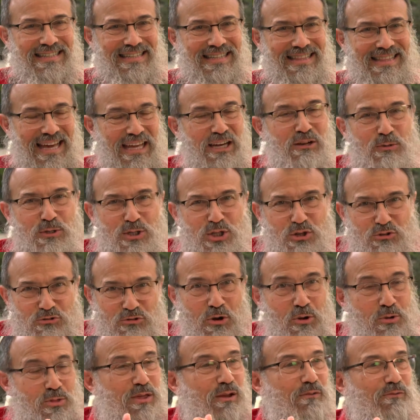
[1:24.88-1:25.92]
Then it was
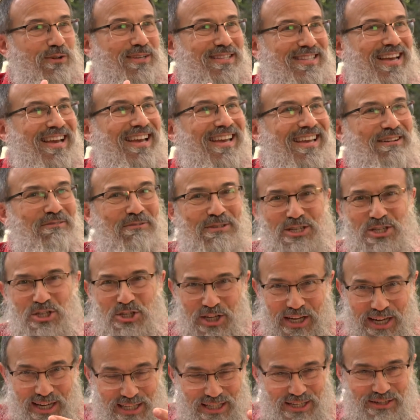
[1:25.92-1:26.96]
growth every day, it was
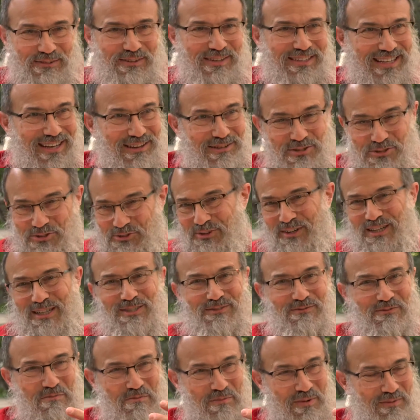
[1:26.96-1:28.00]
change every day, it was
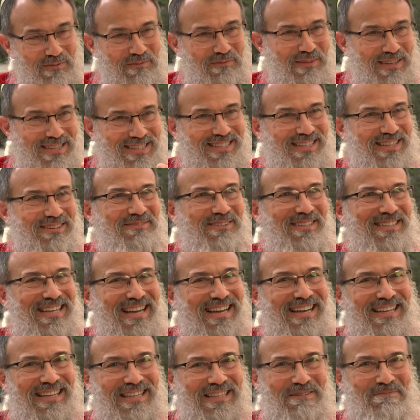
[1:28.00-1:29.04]
transformation every
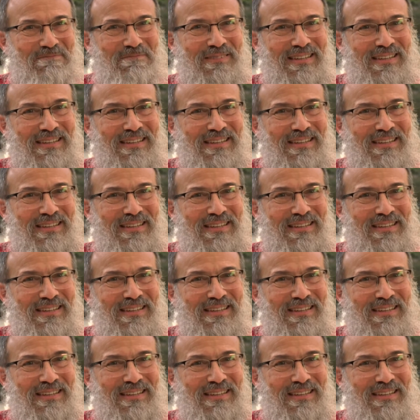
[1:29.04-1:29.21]
day.